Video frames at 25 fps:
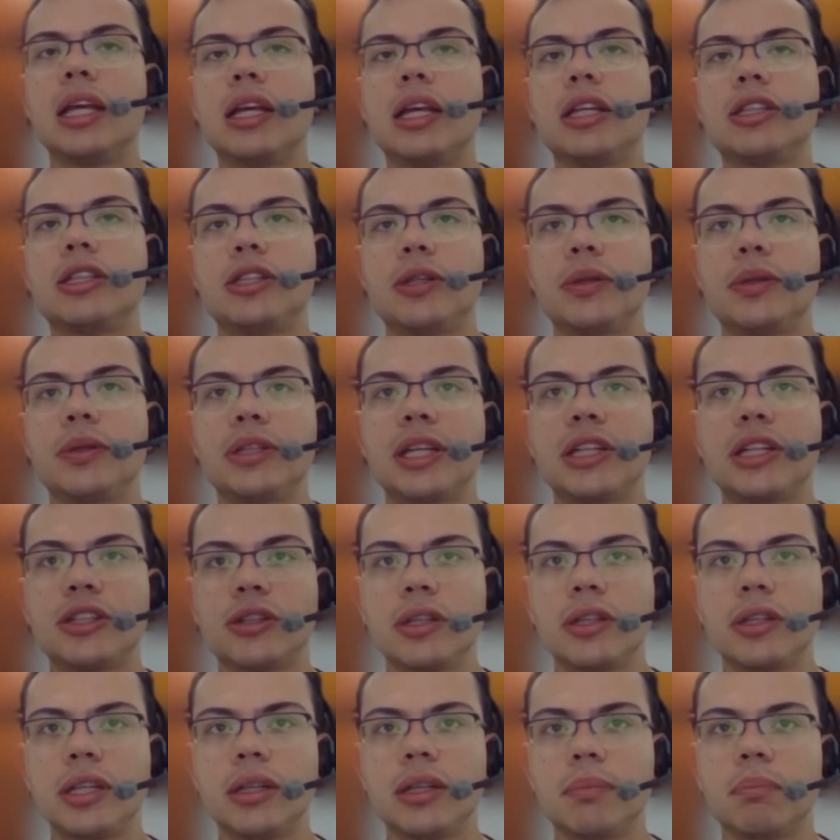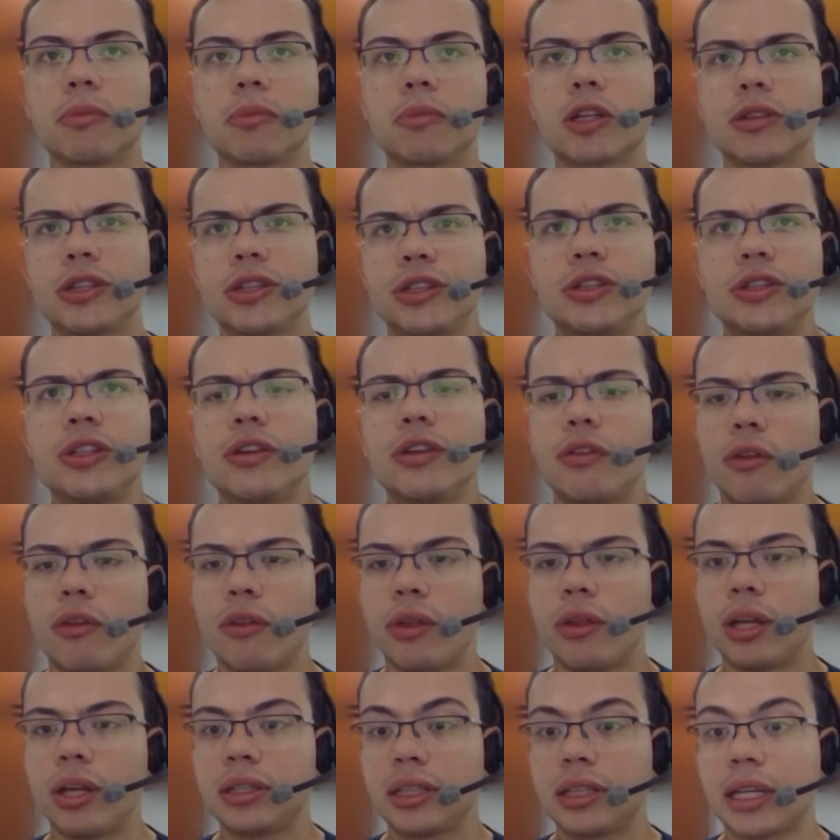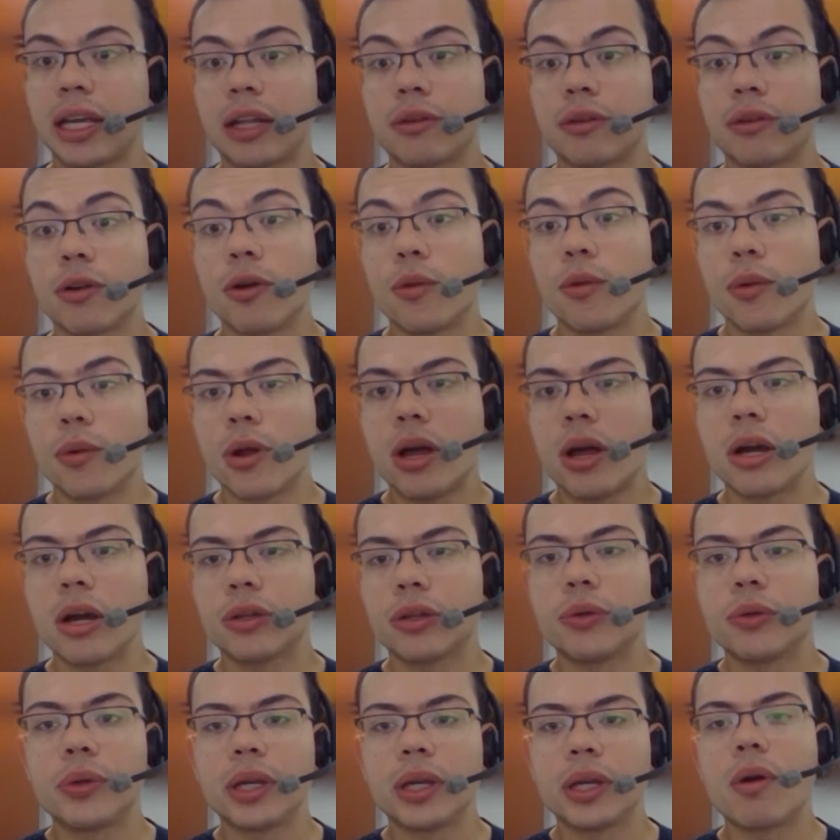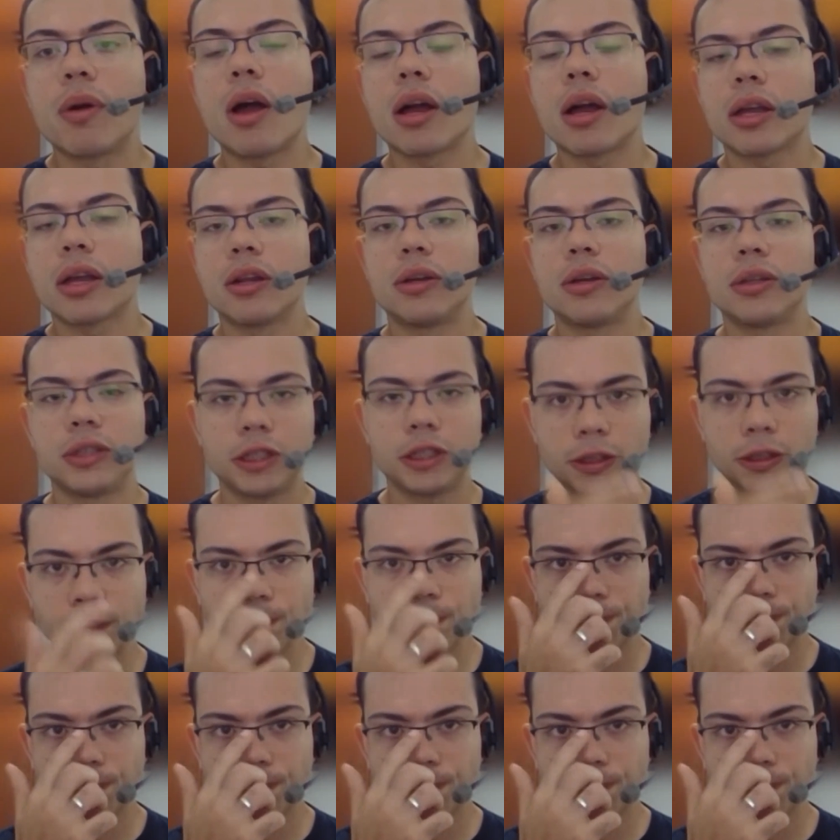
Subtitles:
So essentially, consider different things that can go wrong during a rocket launch.